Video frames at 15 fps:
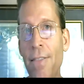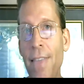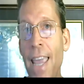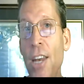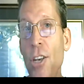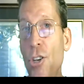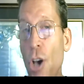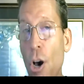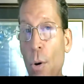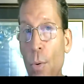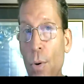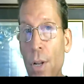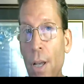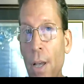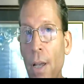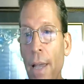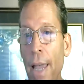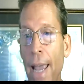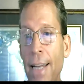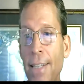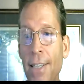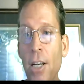And they don't,
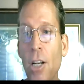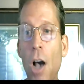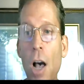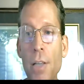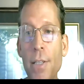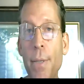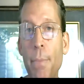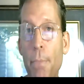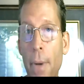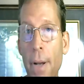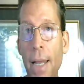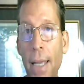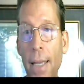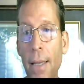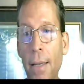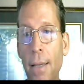and it's going to cost them money.